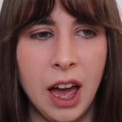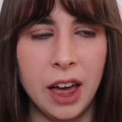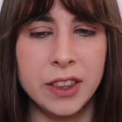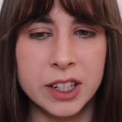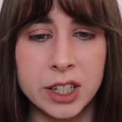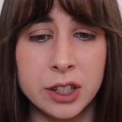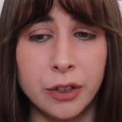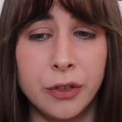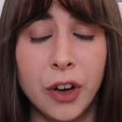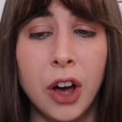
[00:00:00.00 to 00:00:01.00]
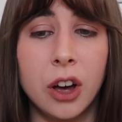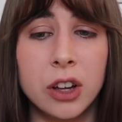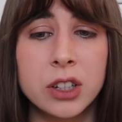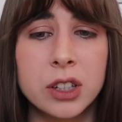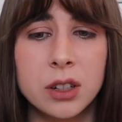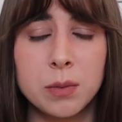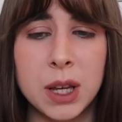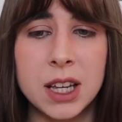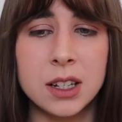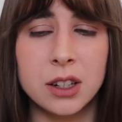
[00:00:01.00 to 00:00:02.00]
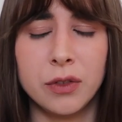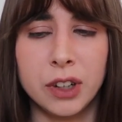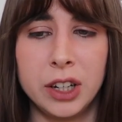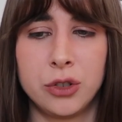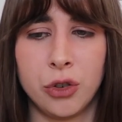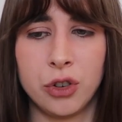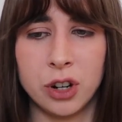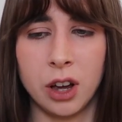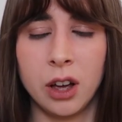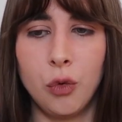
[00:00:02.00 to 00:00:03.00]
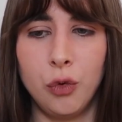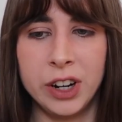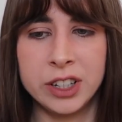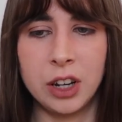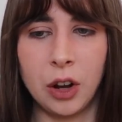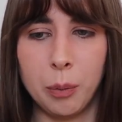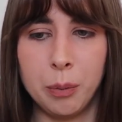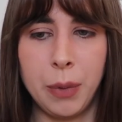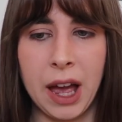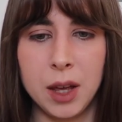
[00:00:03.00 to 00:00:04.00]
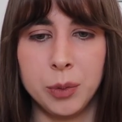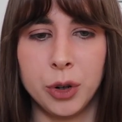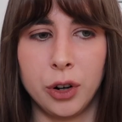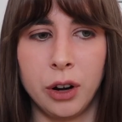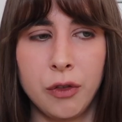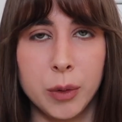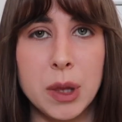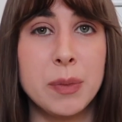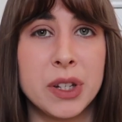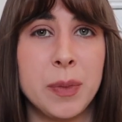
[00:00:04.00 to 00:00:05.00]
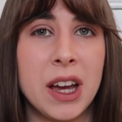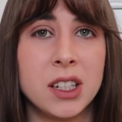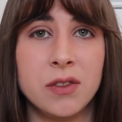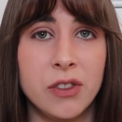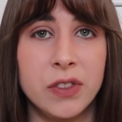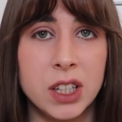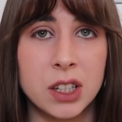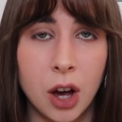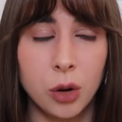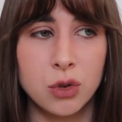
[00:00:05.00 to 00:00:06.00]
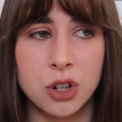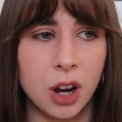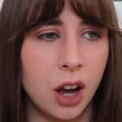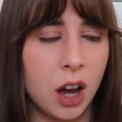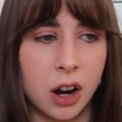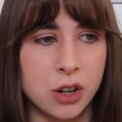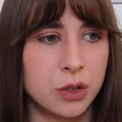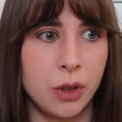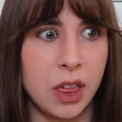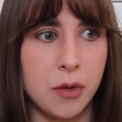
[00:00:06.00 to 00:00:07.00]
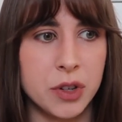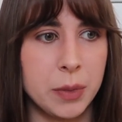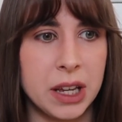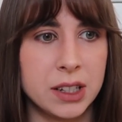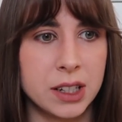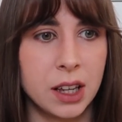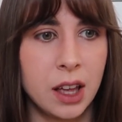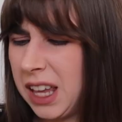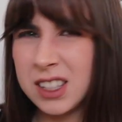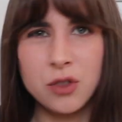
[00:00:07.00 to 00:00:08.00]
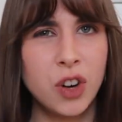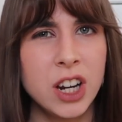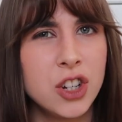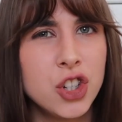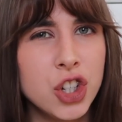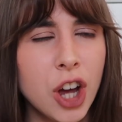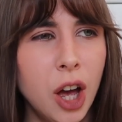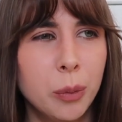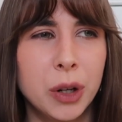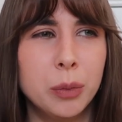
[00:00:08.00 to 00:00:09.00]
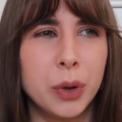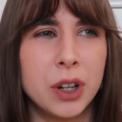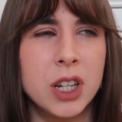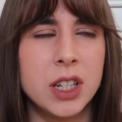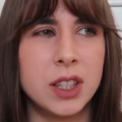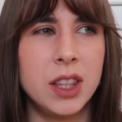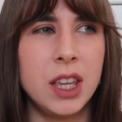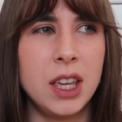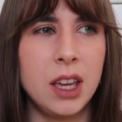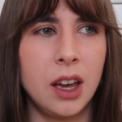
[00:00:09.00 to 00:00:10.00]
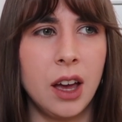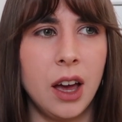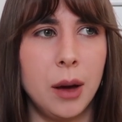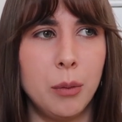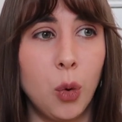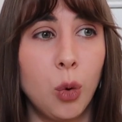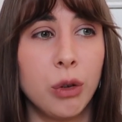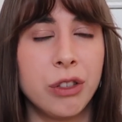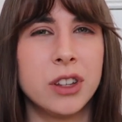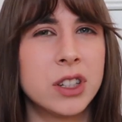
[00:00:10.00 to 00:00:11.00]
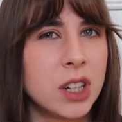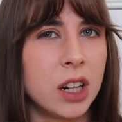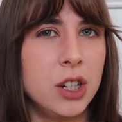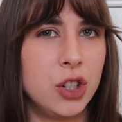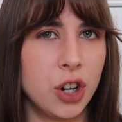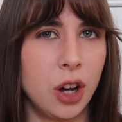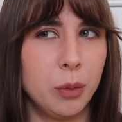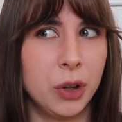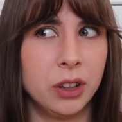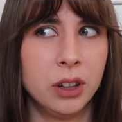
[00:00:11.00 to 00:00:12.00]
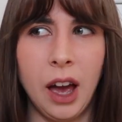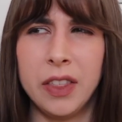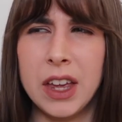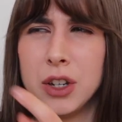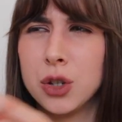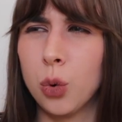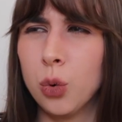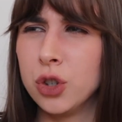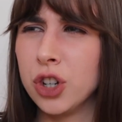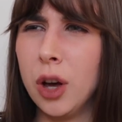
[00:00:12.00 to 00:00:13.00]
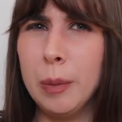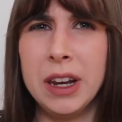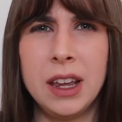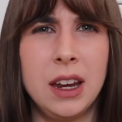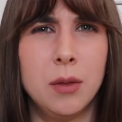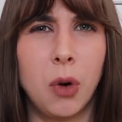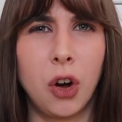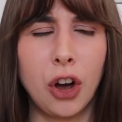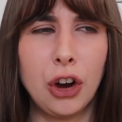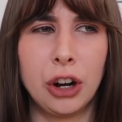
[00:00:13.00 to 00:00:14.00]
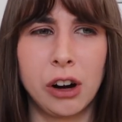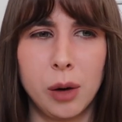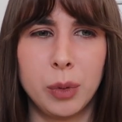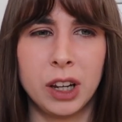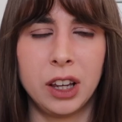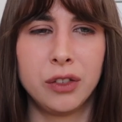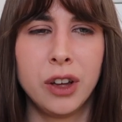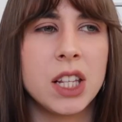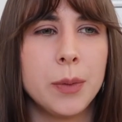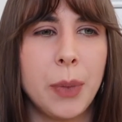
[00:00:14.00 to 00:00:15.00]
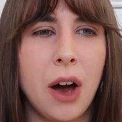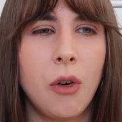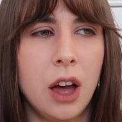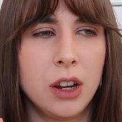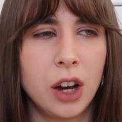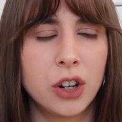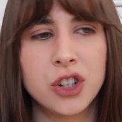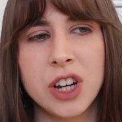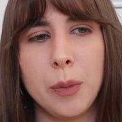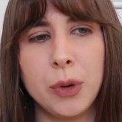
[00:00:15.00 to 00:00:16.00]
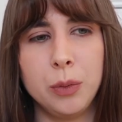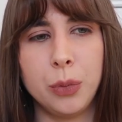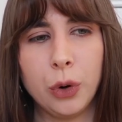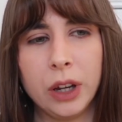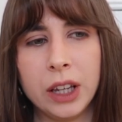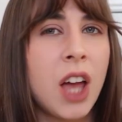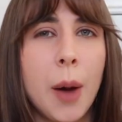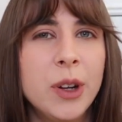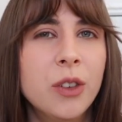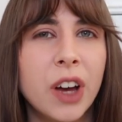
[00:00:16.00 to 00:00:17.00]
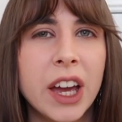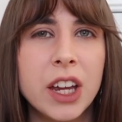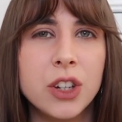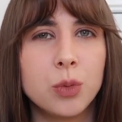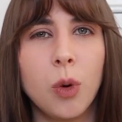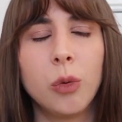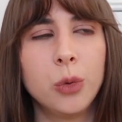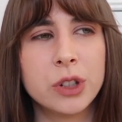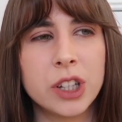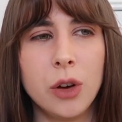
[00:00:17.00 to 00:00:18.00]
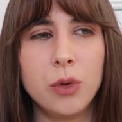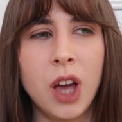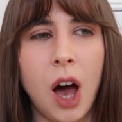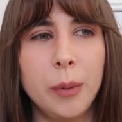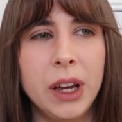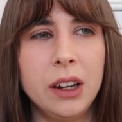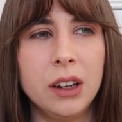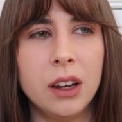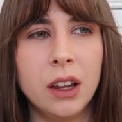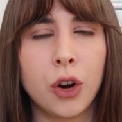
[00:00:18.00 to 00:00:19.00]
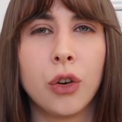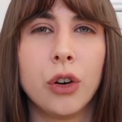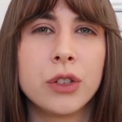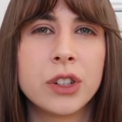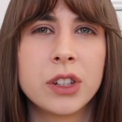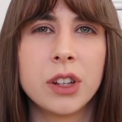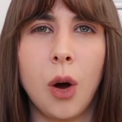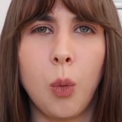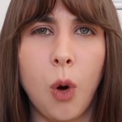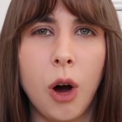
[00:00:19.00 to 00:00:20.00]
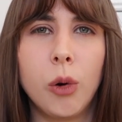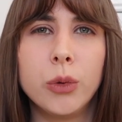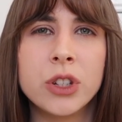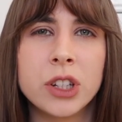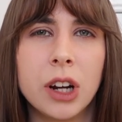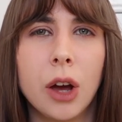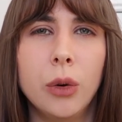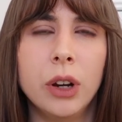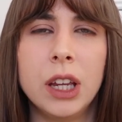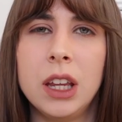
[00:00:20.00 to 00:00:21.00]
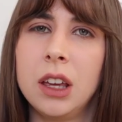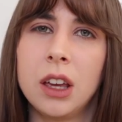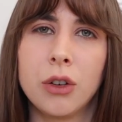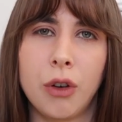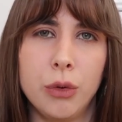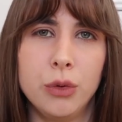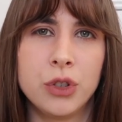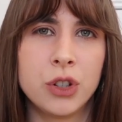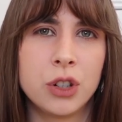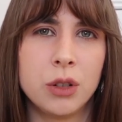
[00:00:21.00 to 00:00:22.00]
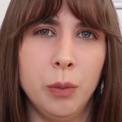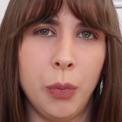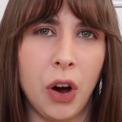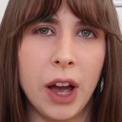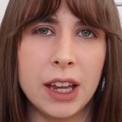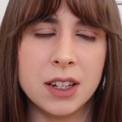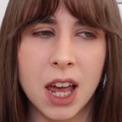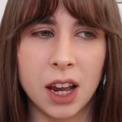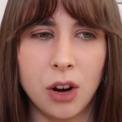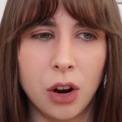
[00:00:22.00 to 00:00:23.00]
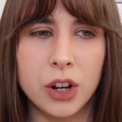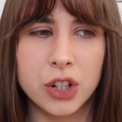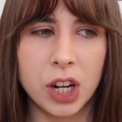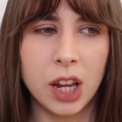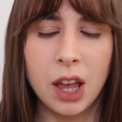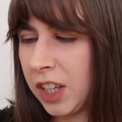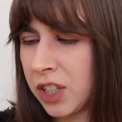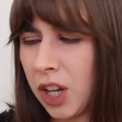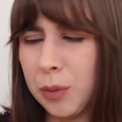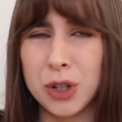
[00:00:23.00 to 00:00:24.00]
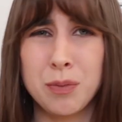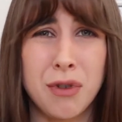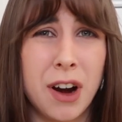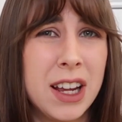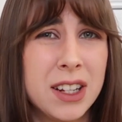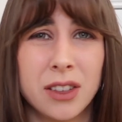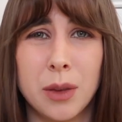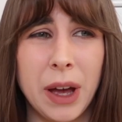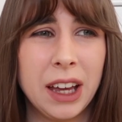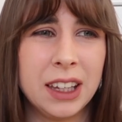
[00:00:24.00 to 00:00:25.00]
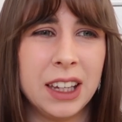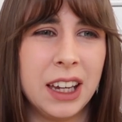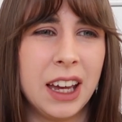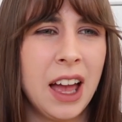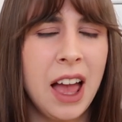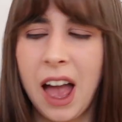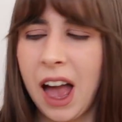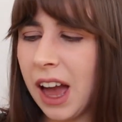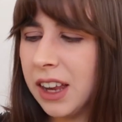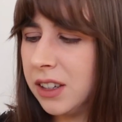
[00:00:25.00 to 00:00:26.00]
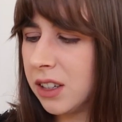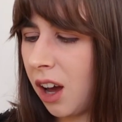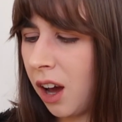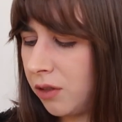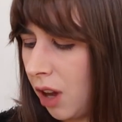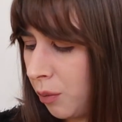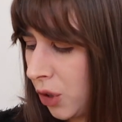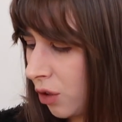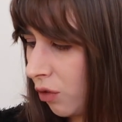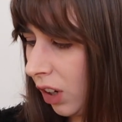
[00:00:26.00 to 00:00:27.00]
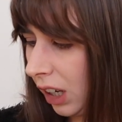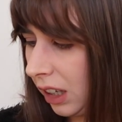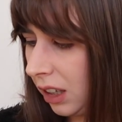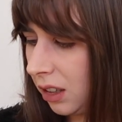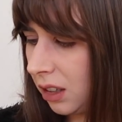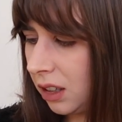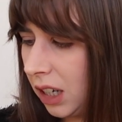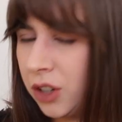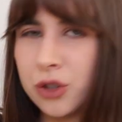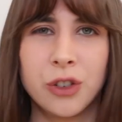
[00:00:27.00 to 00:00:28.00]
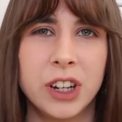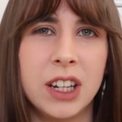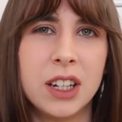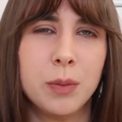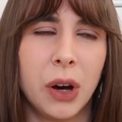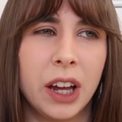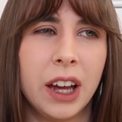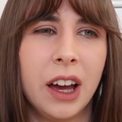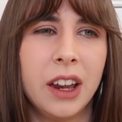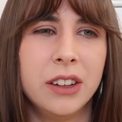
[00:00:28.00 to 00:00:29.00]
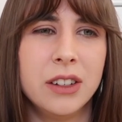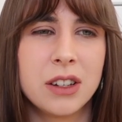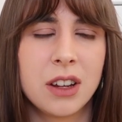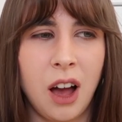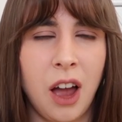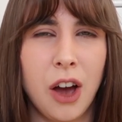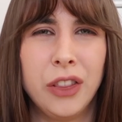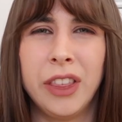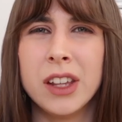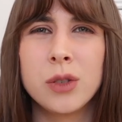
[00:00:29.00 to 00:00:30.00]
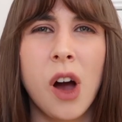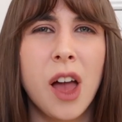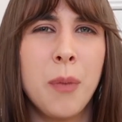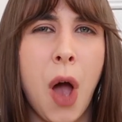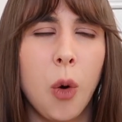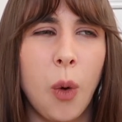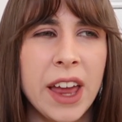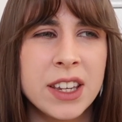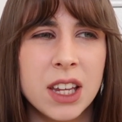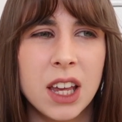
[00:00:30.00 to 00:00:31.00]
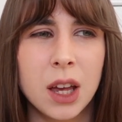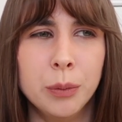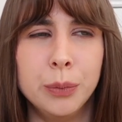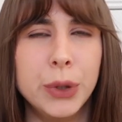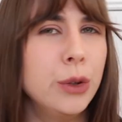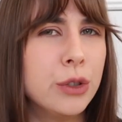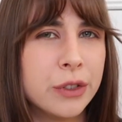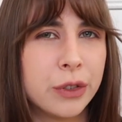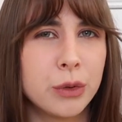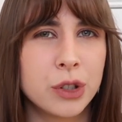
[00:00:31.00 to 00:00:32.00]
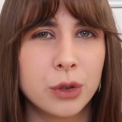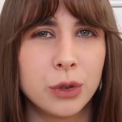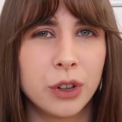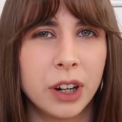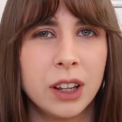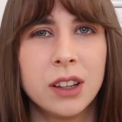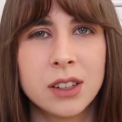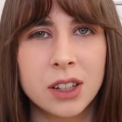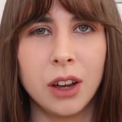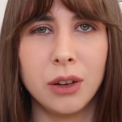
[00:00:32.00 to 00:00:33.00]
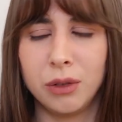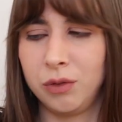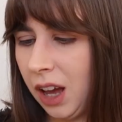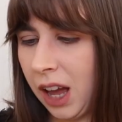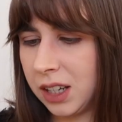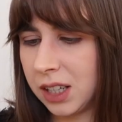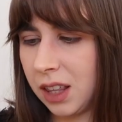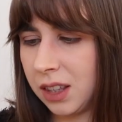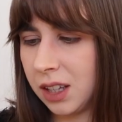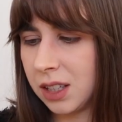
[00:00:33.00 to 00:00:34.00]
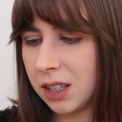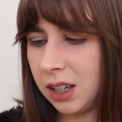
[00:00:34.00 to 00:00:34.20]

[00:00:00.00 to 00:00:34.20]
And this is the first piece of literature written on paper from the perspective of this culture, and I just thought that was amazing. It's written in German because the author studied German and then taught German in Mongolia, I believe. It's about a young shepherd boy coming of age while also coming across a world slowly encroached by technology. There's so much praise on the back here, and I'm just really intrigued by it, and I heard that it's quite a poetic and beautiful story, so I had to get this.